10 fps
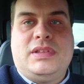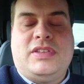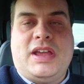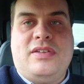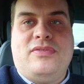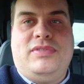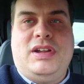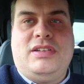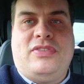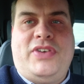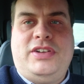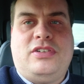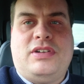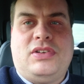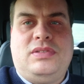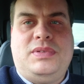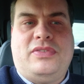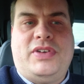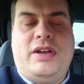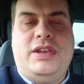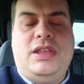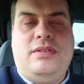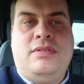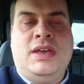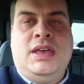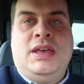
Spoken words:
taken loads of photographs of your phone.